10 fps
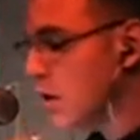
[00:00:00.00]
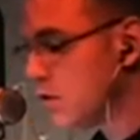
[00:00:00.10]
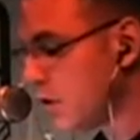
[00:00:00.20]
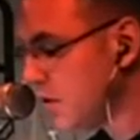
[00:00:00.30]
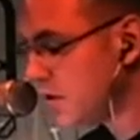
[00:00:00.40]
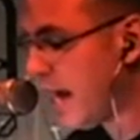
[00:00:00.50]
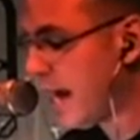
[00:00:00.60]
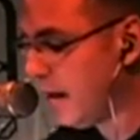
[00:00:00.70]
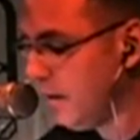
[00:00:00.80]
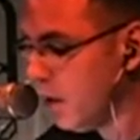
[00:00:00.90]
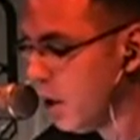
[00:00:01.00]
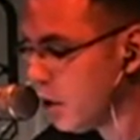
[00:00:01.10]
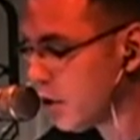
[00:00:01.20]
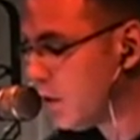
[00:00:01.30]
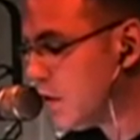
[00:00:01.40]
So you're saying
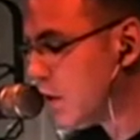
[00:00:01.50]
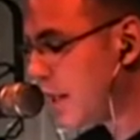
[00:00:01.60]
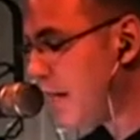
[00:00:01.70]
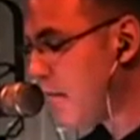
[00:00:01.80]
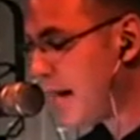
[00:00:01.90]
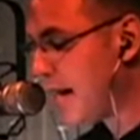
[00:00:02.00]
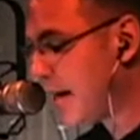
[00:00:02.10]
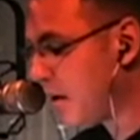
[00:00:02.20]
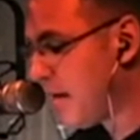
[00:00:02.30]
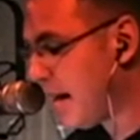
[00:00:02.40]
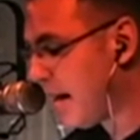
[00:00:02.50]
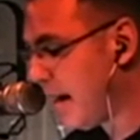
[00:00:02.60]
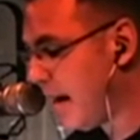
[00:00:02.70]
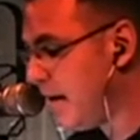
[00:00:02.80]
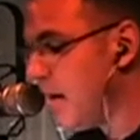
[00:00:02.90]
you're going to clean up Medicare and
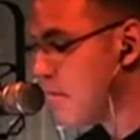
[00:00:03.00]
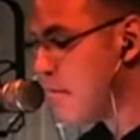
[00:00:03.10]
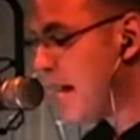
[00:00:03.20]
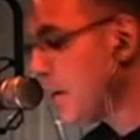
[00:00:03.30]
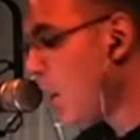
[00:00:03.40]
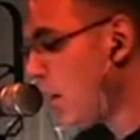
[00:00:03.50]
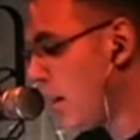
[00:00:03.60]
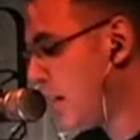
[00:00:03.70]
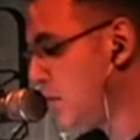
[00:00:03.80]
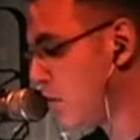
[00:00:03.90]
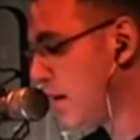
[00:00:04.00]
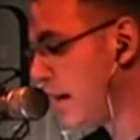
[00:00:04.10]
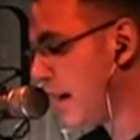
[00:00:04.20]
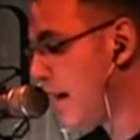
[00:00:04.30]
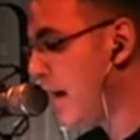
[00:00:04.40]
Medicaid, make it all
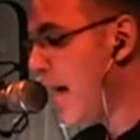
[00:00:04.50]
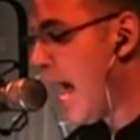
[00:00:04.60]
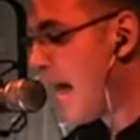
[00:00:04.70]
hunky-dory again,